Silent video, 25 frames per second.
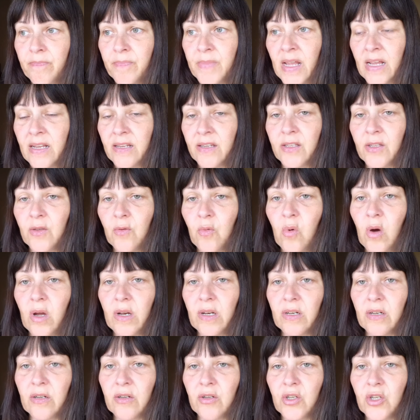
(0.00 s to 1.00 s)
That's the
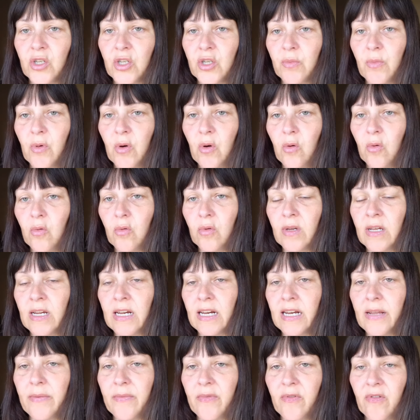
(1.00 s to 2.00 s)
one small
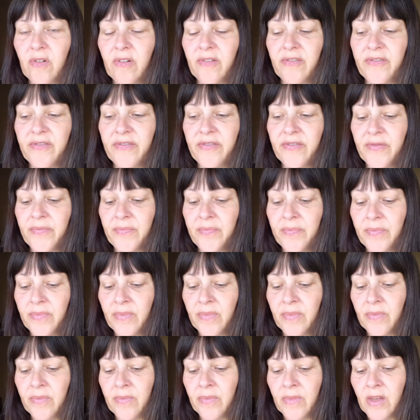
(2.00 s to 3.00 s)
glimmer of
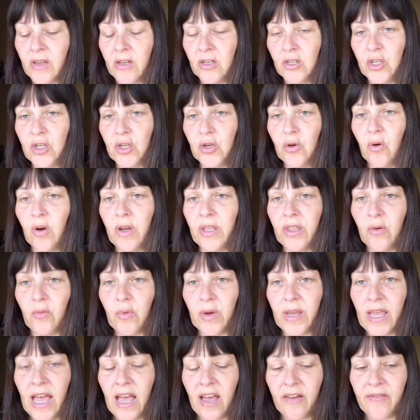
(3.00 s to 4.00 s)
joy that
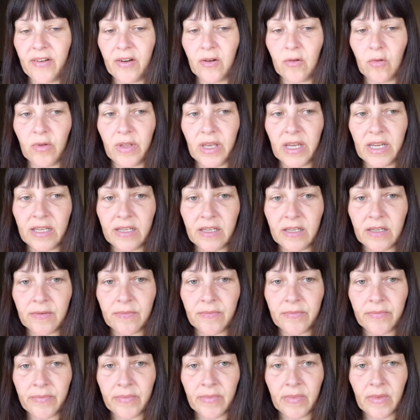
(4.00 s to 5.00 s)
we have in all this.
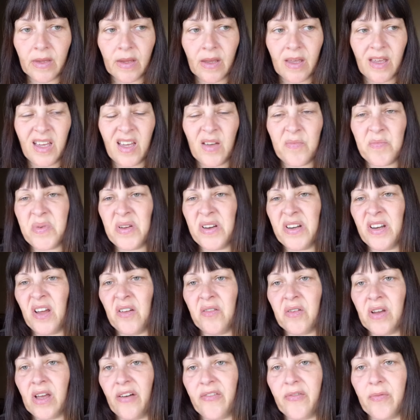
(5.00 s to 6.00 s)
But
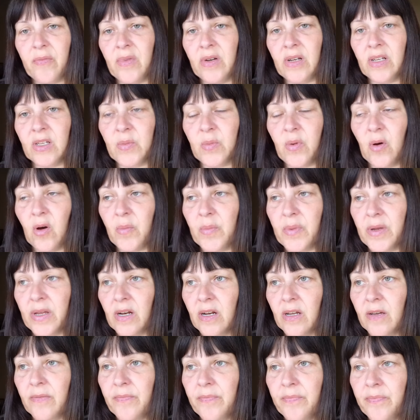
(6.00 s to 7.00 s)
no government is
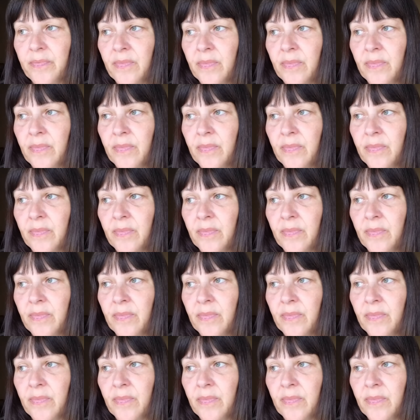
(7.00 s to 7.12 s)
popular.